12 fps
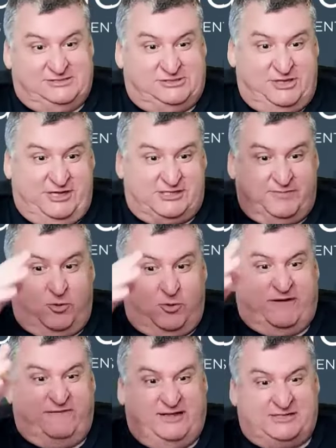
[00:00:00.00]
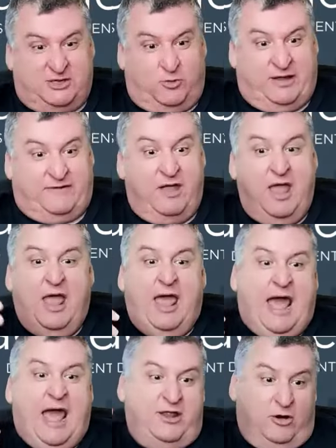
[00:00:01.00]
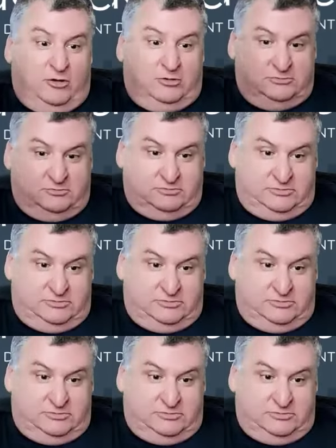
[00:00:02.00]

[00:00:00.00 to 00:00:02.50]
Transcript: And so you jump the quick fix to quick, and you're